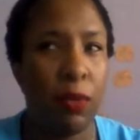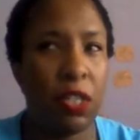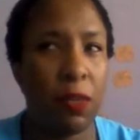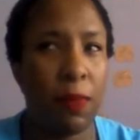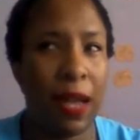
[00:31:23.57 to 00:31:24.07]

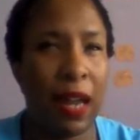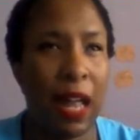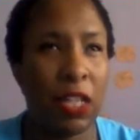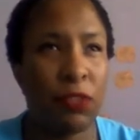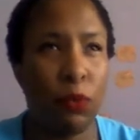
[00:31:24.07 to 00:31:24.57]
But to my
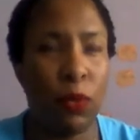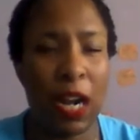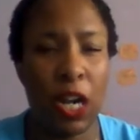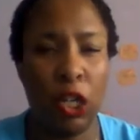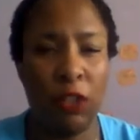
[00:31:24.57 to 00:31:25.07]
knowledge, from
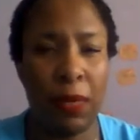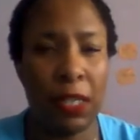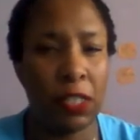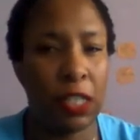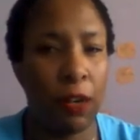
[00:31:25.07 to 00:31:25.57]
what I know of
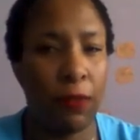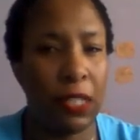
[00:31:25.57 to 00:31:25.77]
myself,